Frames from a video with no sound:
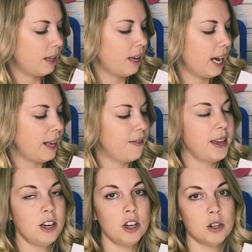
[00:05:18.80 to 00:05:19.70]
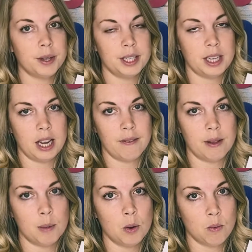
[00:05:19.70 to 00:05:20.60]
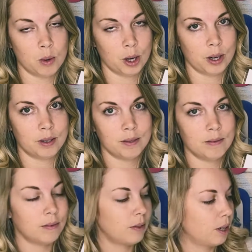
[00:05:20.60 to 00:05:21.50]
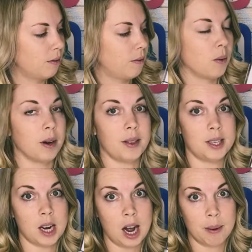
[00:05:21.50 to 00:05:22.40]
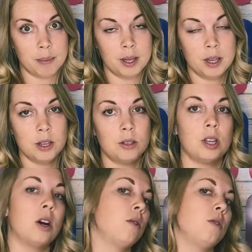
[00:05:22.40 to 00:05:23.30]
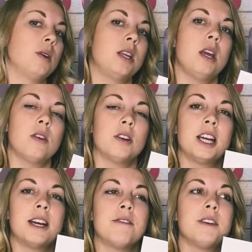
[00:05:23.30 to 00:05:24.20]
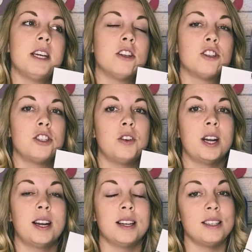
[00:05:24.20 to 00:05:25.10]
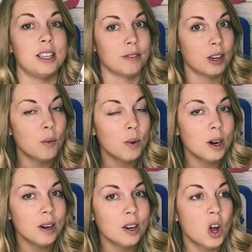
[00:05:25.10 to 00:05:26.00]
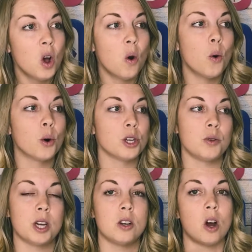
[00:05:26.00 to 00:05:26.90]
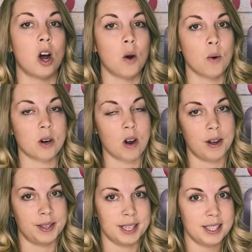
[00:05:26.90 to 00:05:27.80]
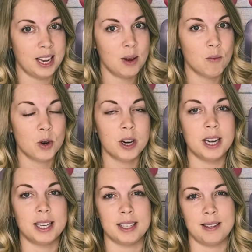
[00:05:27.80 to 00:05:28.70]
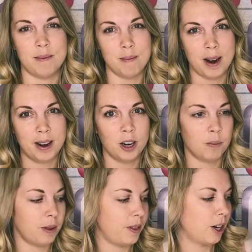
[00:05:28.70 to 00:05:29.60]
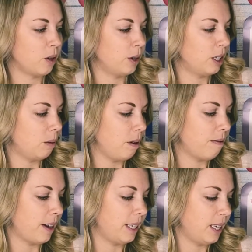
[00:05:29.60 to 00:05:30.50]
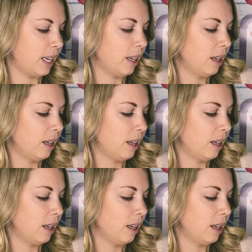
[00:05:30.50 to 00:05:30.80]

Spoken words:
and then you're going to give them a word for the top. So you can either give each student a different word, or you can all work on the same word. It doesn't matter, but they're going to be finding